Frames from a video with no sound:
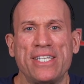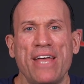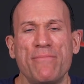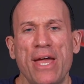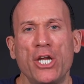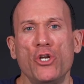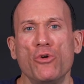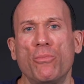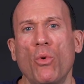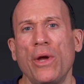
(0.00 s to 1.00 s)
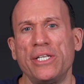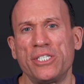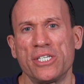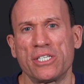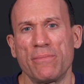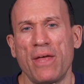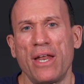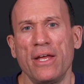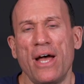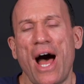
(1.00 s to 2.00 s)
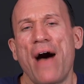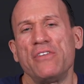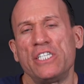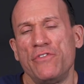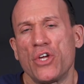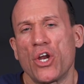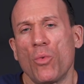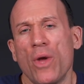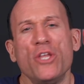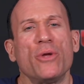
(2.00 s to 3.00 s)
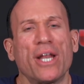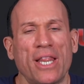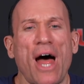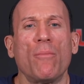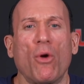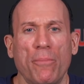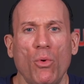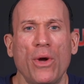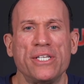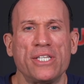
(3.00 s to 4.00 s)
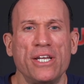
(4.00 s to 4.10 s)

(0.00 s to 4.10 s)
they've made a new point system that obviously if you get a win, you get a lot more points than